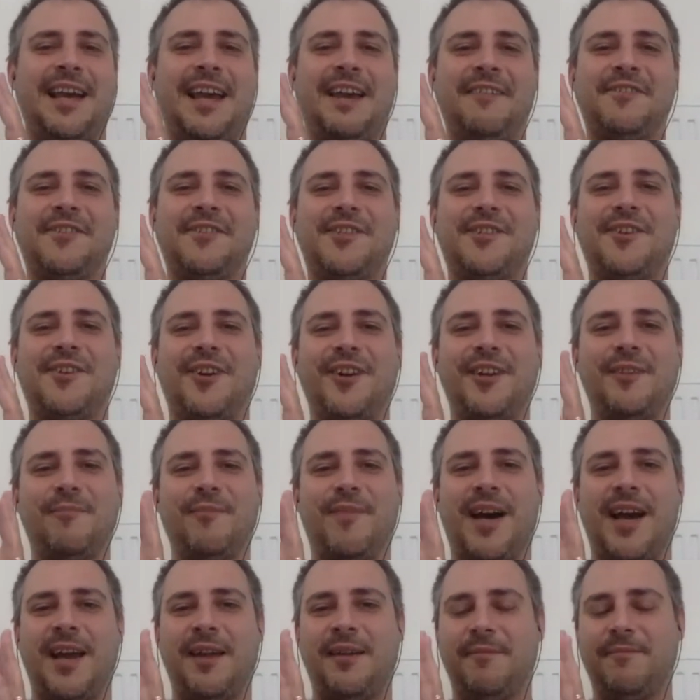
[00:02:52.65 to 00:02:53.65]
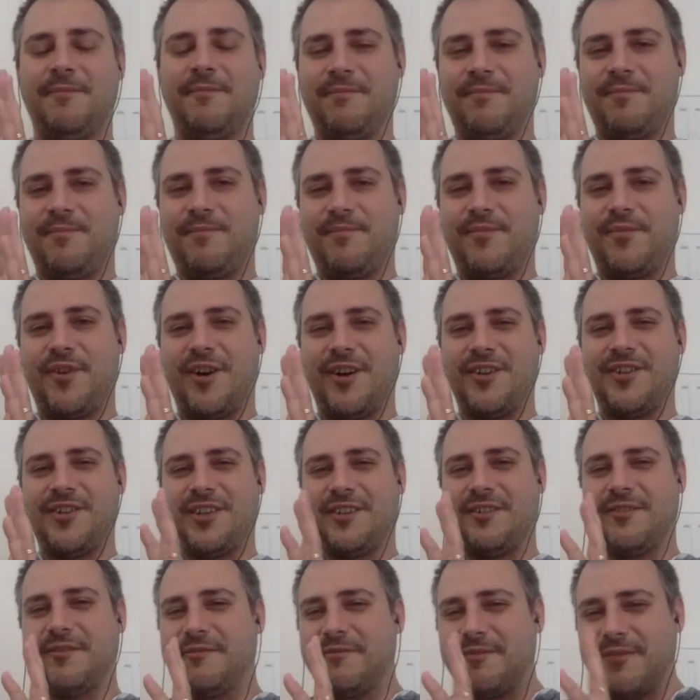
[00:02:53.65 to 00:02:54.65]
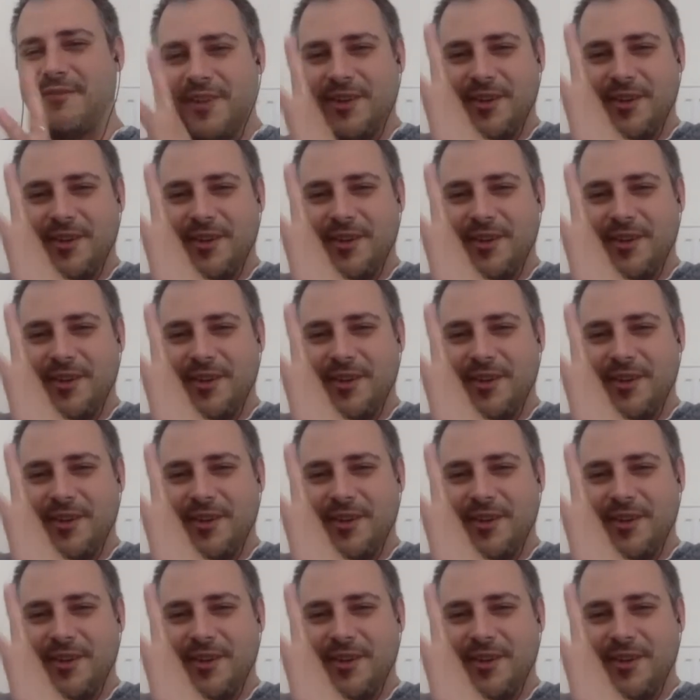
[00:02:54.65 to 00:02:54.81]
have started my project of